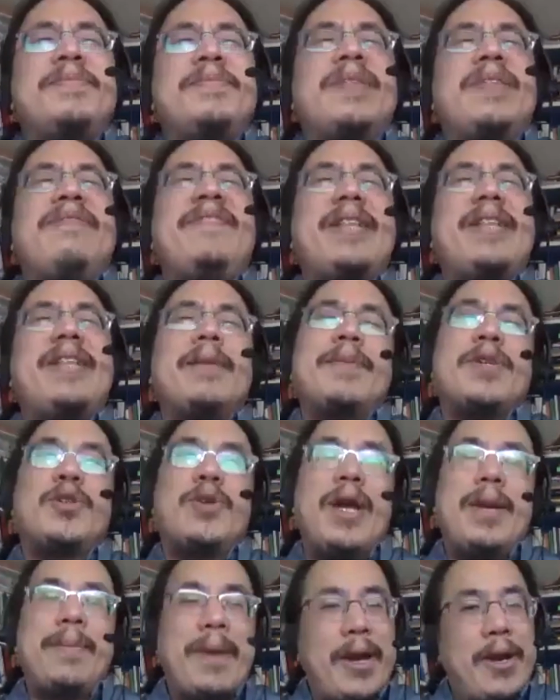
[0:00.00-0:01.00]
Feeling
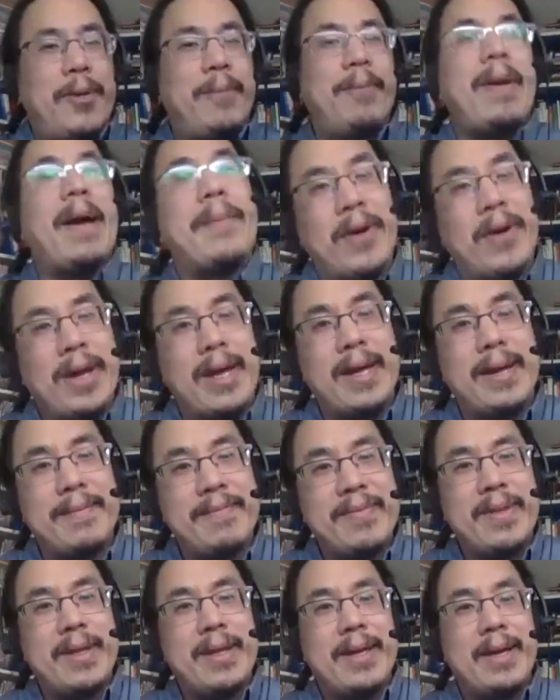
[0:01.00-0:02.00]
betrayed by your memory
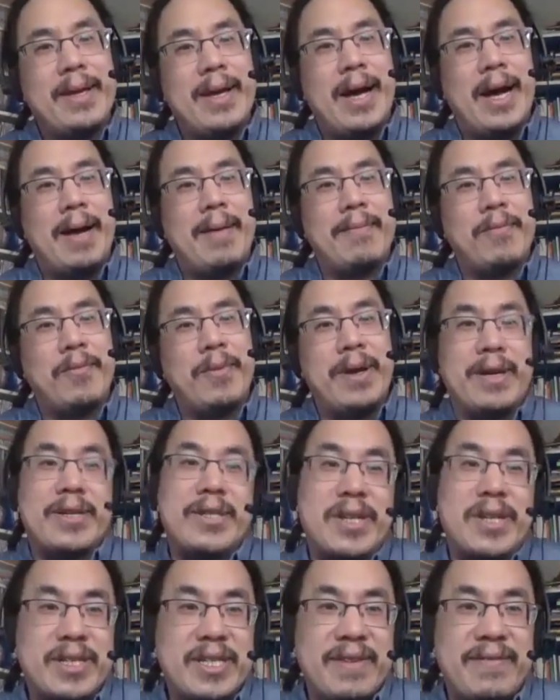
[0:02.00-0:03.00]
when it
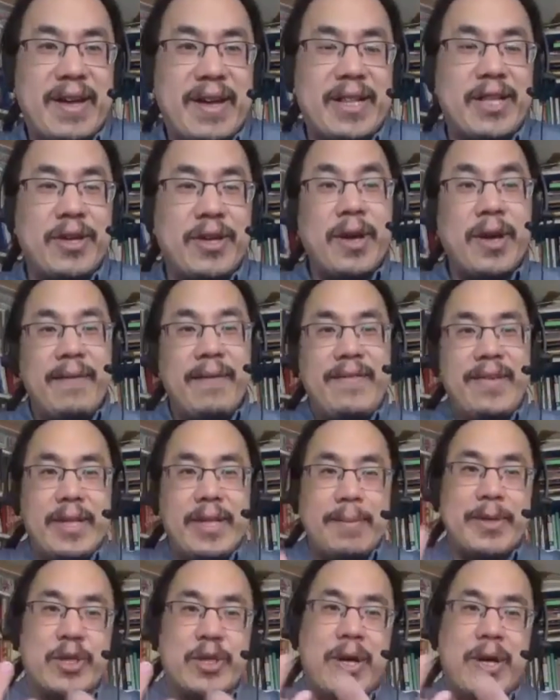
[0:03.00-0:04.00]
starts to fail you,
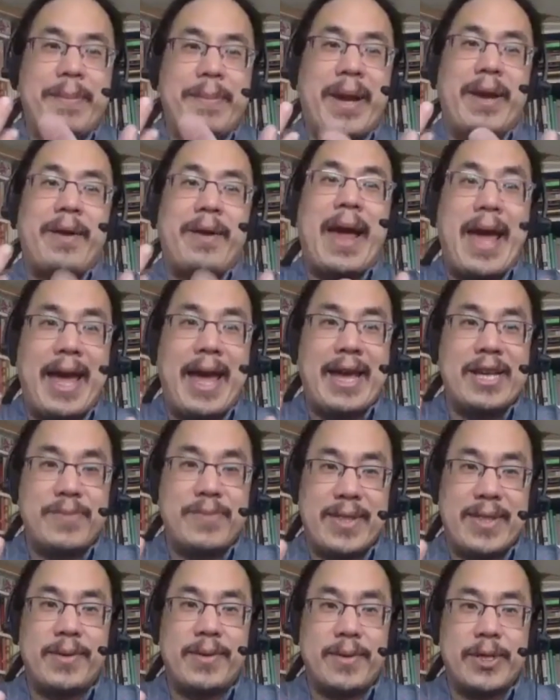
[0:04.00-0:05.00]
feeling betrayed by your hands
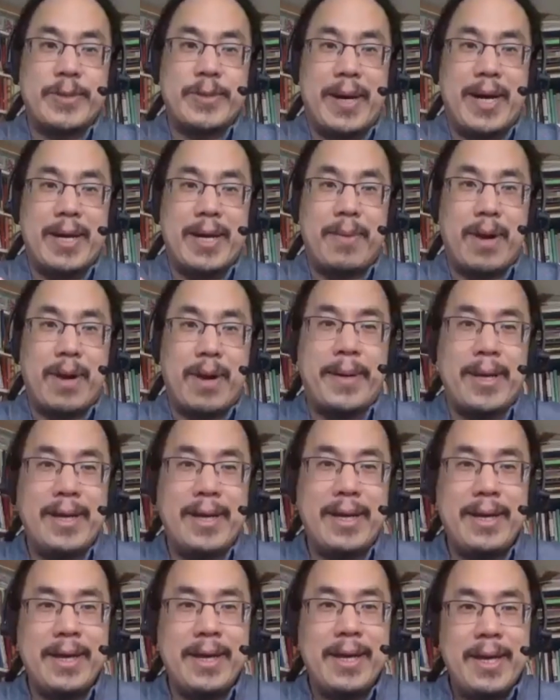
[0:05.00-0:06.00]
when they don't respond
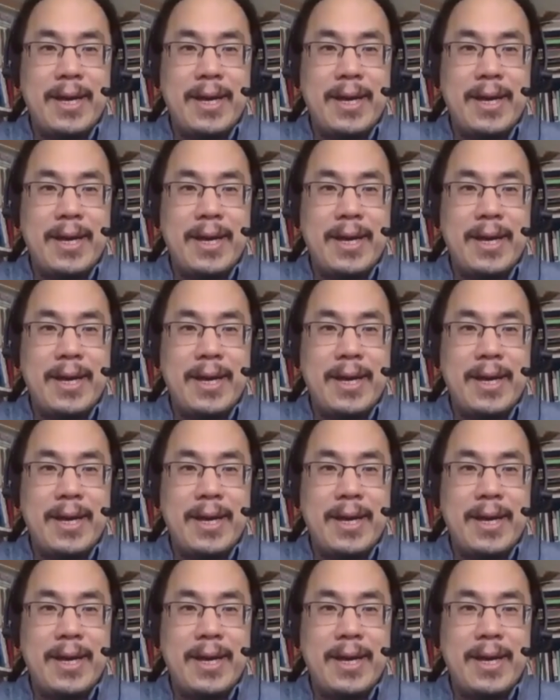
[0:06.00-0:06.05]
properly.